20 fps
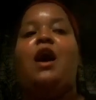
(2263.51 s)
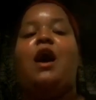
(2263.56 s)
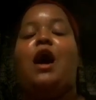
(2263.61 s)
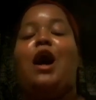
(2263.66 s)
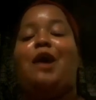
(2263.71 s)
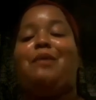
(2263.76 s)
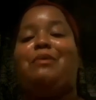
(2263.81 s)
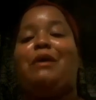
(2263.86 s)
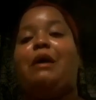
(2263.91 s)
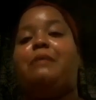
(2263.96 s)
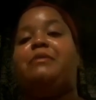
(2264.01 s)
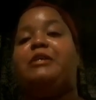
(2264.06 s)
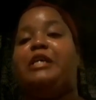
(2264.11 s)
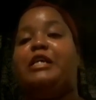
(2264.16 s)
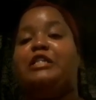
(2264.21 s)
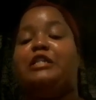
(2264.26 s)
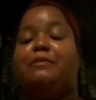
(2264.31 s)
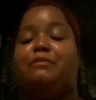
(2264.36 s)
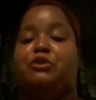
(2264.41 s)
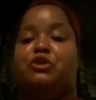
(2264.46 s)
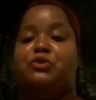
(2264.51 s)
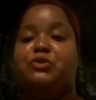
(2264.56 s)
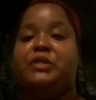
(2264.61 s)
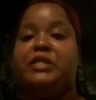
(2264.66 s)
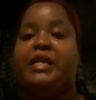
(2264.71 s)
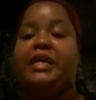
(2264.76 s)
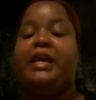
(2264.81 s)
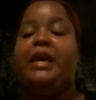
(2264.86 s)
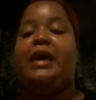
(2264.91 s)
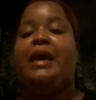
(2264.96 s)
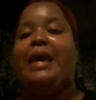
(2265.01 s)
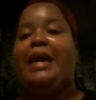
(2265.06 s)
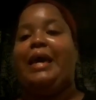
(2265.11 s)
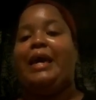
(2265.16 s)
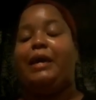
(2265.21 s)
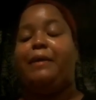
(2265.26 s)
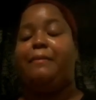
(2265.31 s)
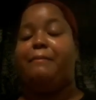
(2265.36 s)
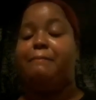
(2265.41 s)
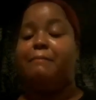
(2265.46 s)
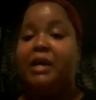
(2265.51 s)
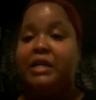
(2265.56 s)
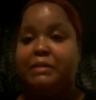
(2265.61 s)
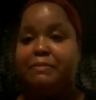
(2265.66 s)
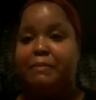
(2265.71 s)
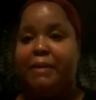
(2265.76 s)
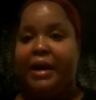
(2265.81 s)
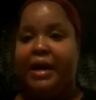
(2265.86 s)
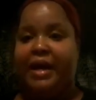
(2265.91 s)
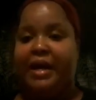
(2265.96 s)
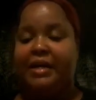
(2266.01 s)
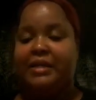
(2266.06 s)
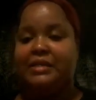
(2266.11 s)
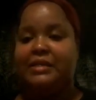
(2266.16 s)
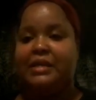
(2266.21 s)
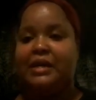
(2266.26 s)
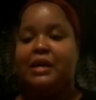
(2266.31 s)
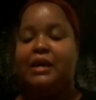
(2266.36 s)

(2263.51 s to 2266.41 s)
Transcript: I'll probably end up using a mud mask,